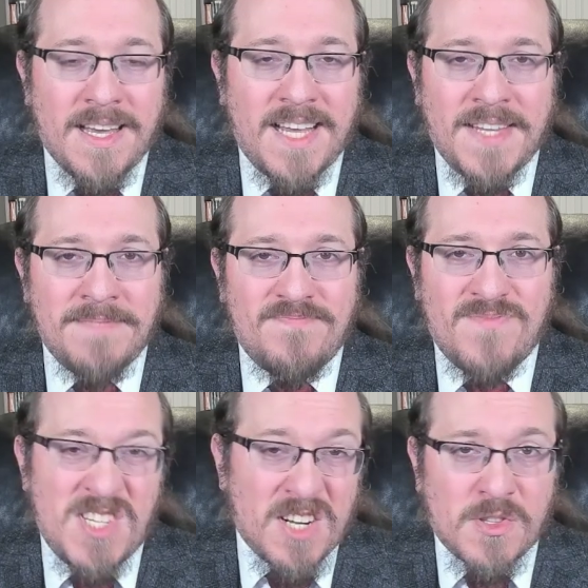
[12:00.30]
and then
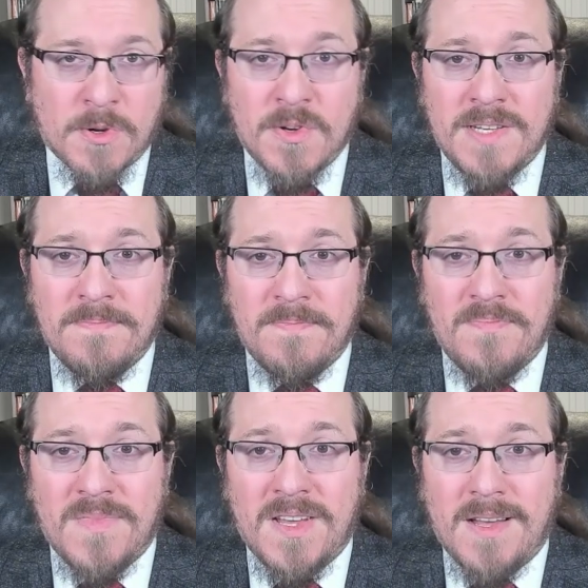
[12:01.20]
chug through it.
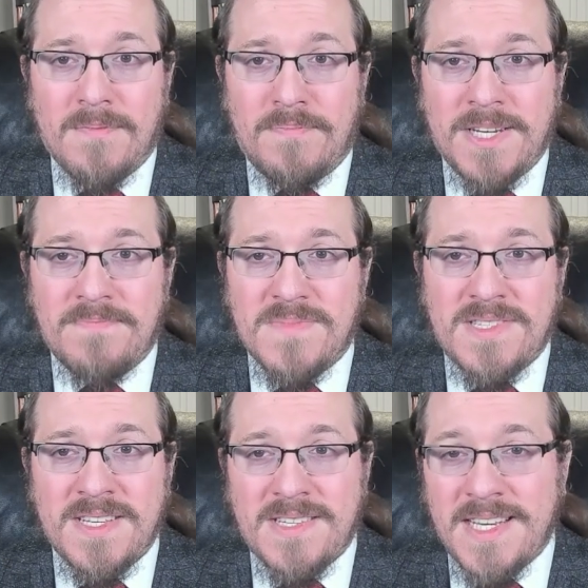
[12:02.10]
But
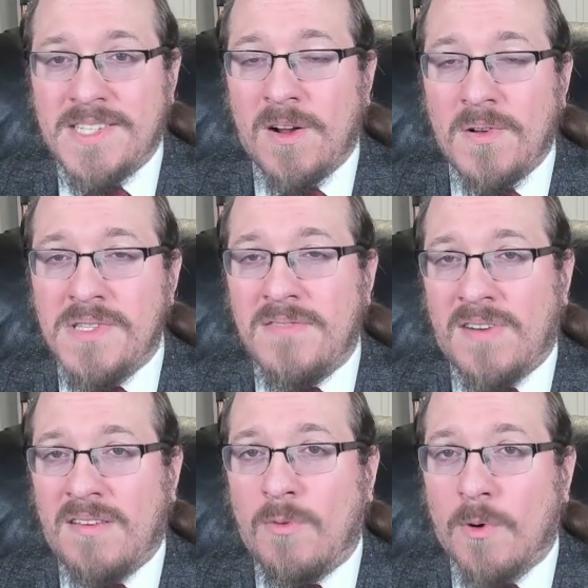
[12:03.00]
since integrals
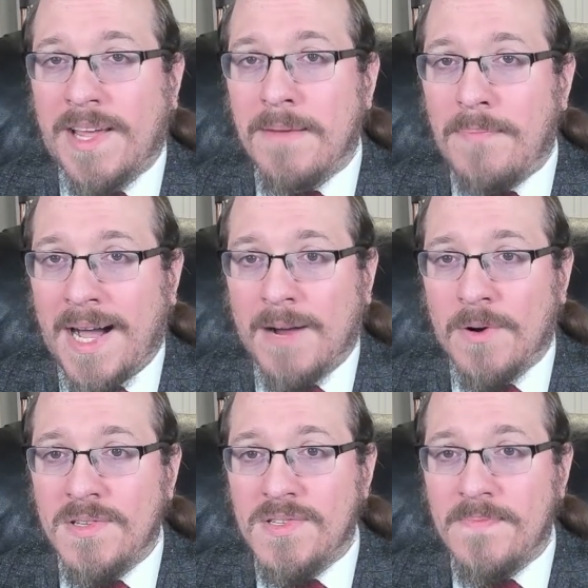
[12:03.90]
involve working
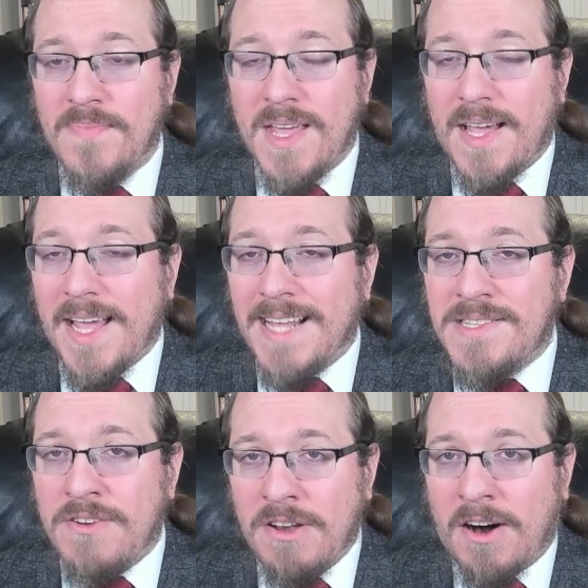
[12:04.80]
backwards,
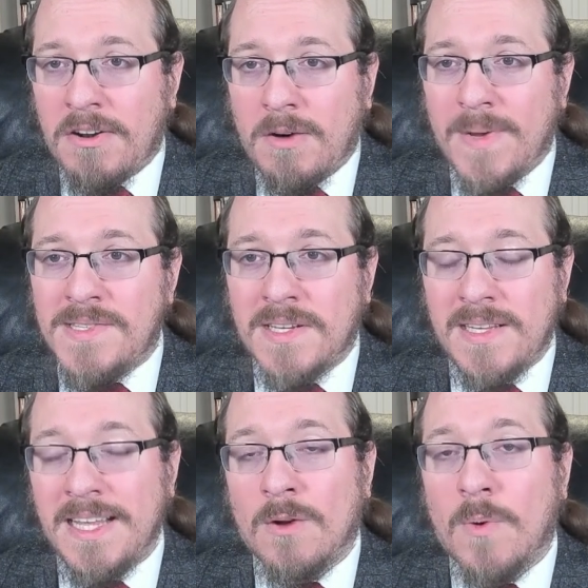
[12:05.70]
it's not always
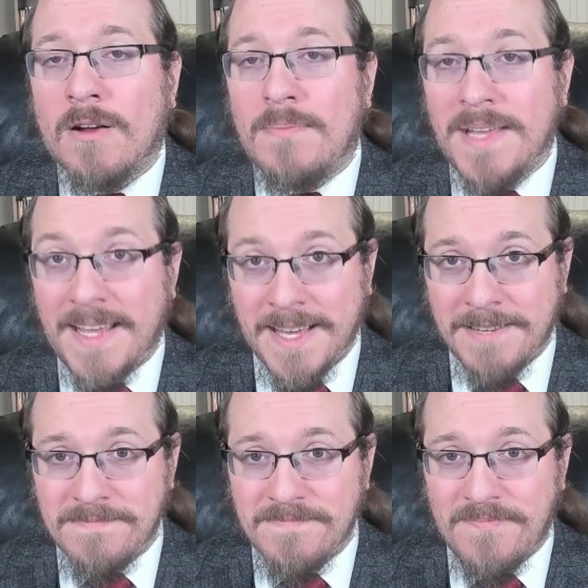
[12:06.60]
clear where to
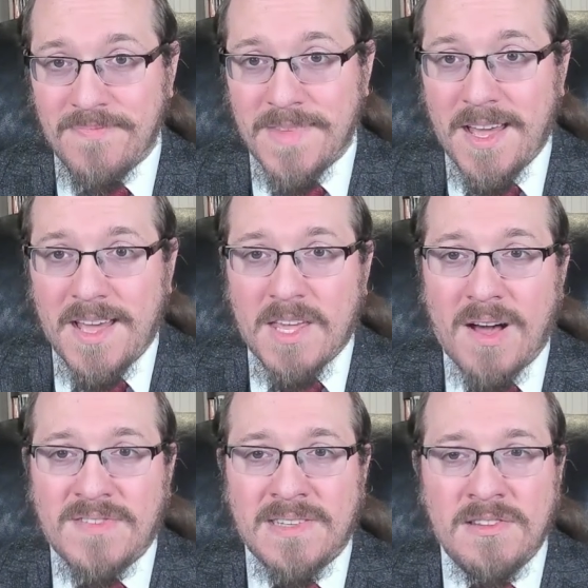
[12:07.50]
begin. You
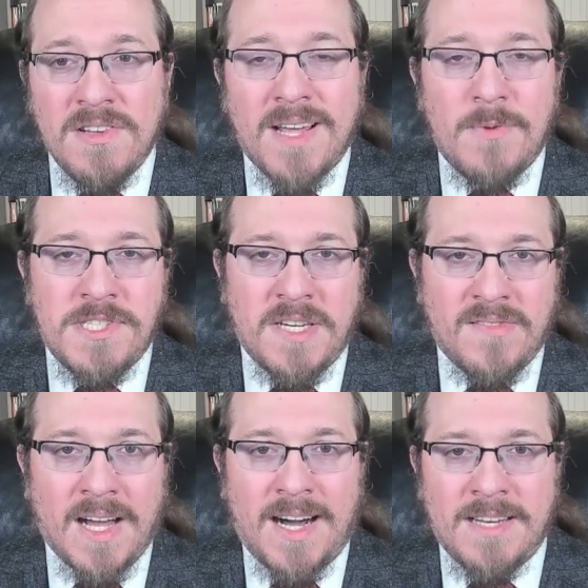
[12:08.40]
have to look at what
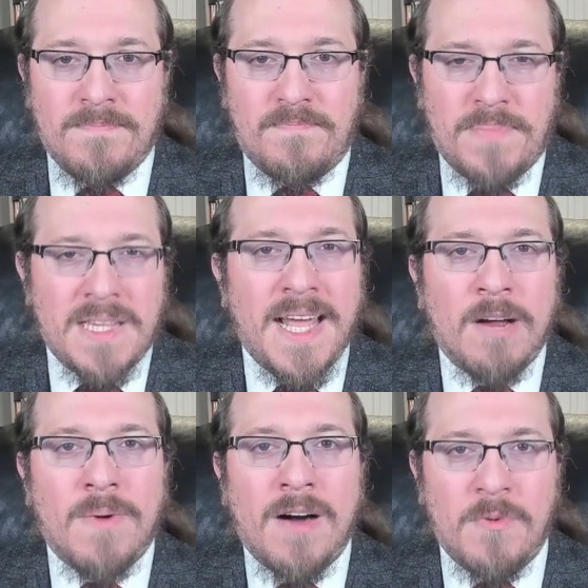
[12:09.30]
you've got and
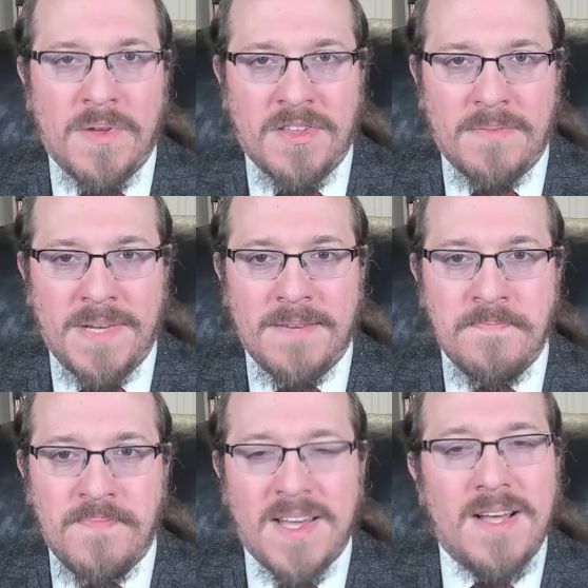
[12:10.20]
play around with it a bit
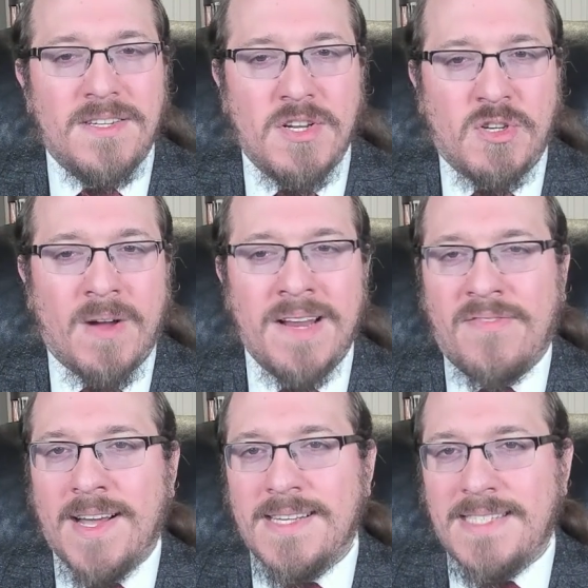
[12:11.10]
to try to
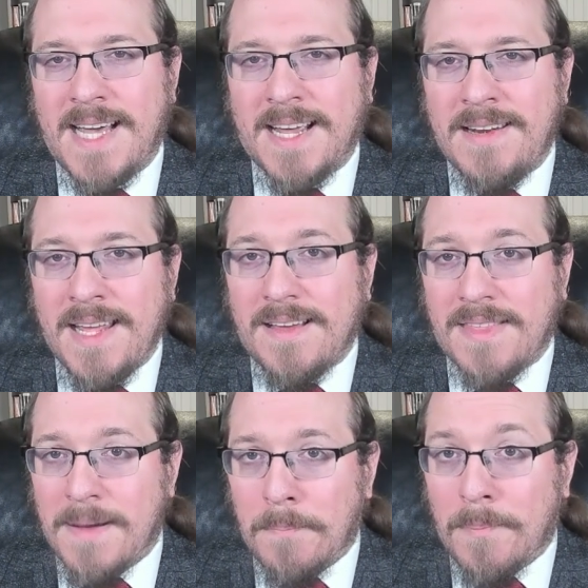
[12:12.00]
find a technique
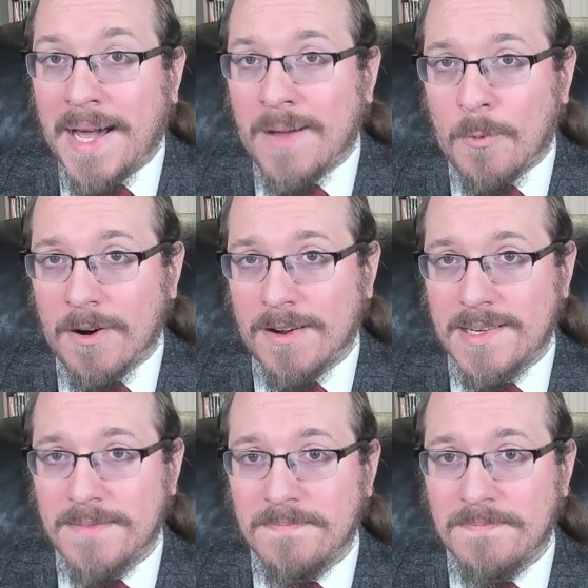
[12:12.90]
that might work.